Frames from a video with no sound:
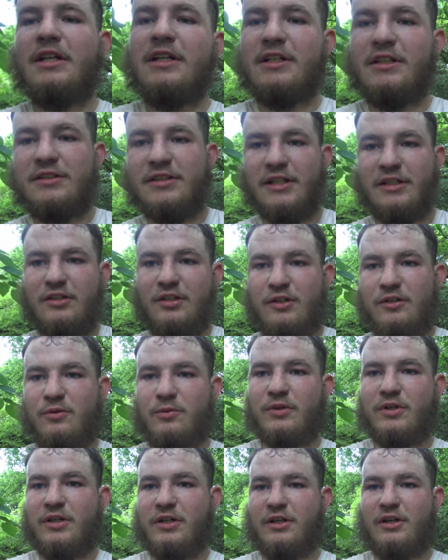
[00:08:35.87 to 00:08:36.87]
stay tuned.
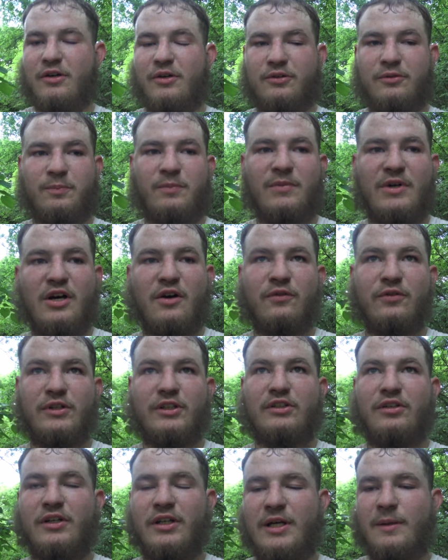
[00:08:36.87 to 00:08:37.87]
We're gonna go hopefully
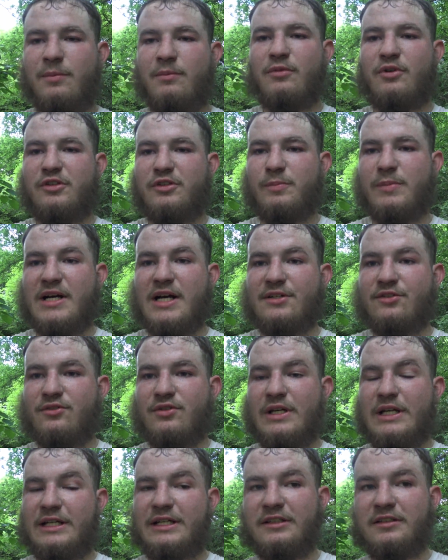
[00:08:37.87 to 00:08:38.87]
to a couple more spots and
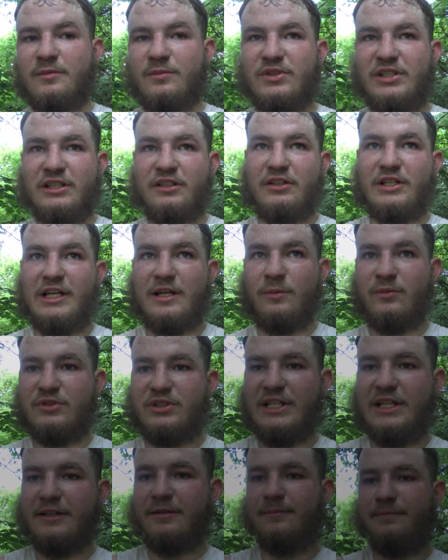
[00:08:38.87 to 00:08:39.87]
try to get some cell cameras
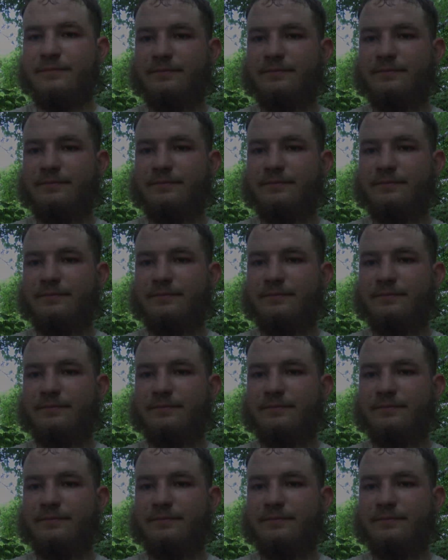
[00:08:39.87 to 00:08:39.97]
out.